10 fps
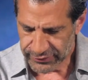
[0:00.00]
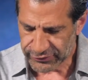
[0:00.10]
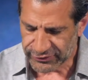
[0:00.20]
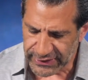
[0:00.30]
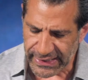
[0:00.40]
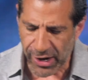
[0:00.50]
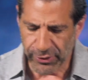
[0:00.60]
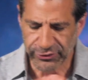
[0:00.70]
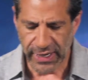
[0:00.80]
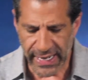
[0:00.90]
See
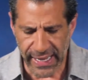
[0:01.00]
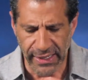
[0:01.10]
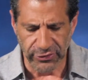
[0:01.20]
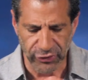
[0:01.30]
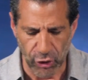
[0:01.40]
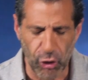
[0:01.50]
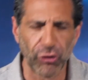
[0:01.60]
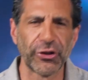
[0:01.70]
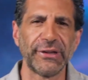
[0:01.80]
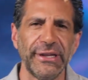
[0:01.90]
how His hands
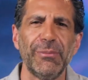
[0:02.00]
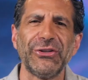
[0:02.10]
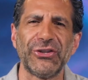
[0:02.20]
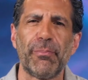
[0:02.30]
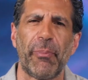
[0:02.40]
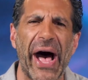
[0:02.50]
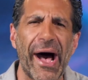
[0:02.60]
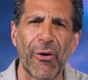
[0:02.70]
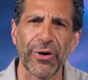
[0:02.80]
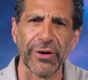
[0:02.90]
hold unlimited
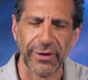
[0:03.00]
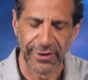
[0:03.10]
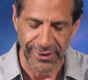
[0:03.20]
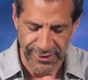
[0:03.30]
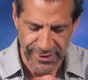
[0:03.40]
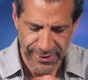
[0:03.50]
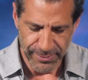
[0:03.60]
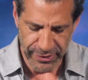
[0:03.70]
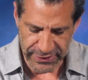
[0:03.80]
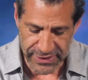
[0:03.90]
power,
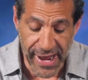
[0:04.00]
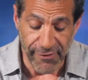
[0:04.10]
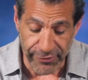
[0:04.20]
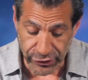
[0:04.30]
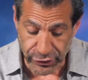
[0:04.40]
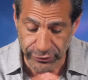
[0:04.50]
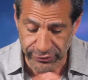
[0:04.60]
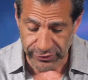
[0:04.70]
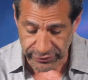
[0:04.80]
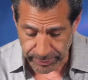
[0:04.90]
but He never
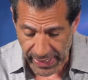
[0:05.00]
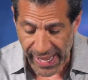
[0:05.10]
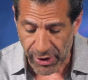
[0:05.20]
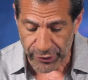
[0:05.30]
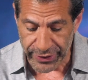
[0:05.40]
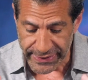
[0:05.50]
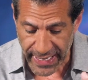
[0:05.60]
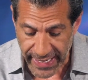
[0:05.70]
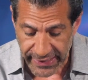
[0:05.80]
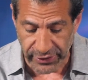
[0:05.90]
uses His power in
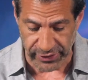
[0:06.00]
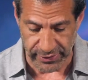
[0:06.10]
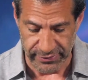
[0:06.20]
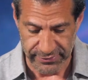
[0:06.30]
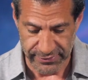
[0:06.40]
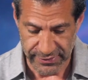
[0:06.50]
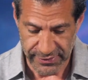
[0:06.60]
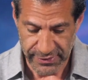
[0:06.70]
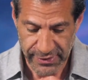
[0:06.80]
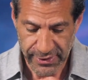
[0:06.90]
anger.
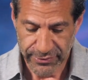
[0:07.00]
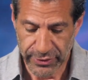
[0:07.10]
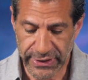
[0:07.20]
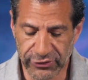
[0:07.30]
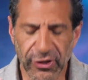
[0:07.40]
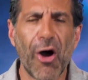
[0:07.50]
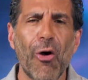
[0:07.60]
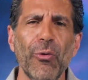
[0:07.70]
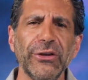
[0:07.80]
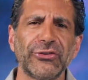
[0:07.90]
For He is
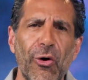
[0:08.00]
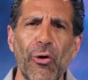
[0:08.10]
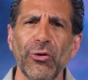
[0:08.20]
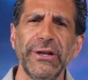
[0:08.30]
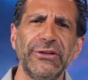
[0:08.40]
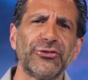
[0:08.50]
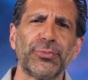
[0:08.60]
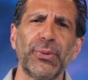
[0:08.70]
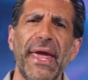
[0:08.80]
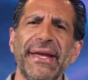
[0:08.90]
always wholly
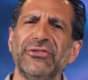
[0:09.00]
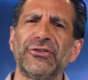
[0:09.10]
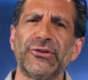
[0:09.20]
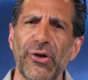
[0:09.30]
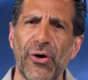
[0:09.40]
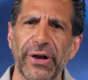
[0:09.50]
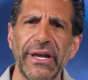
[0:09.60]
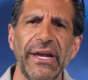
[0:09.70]
displaying His glory.